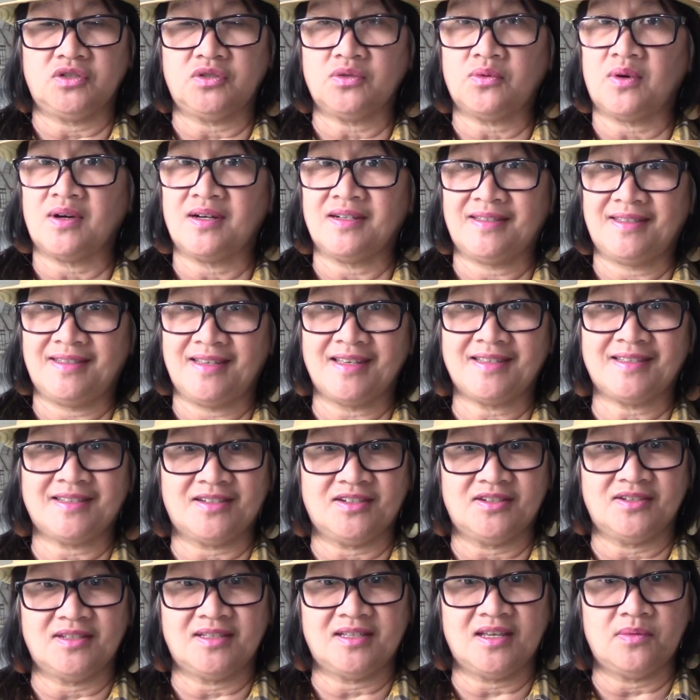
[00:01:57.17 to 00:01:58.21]
to our
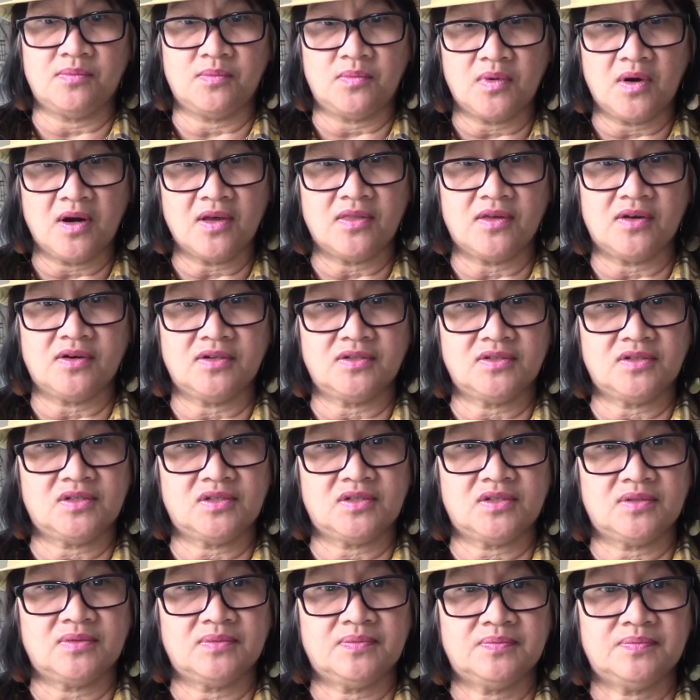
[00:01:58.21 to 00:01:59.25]
sisters and
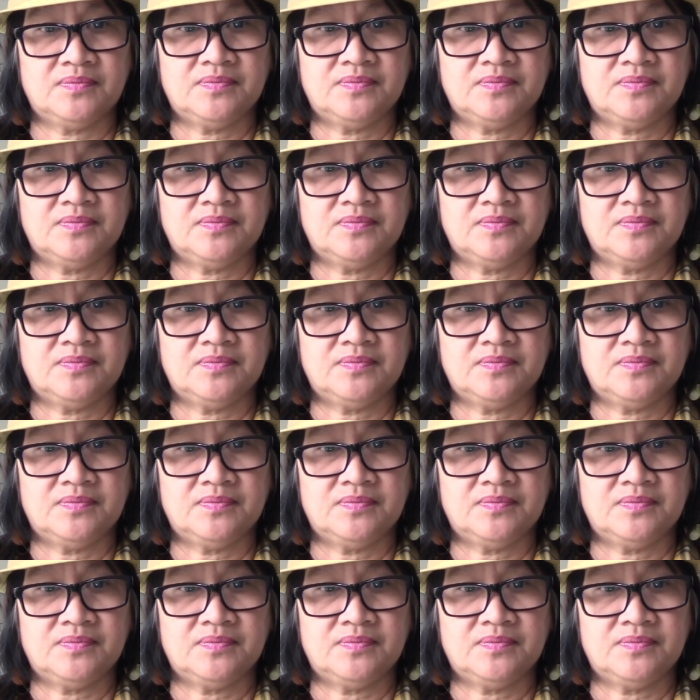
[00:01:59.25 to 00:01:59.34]
brothers.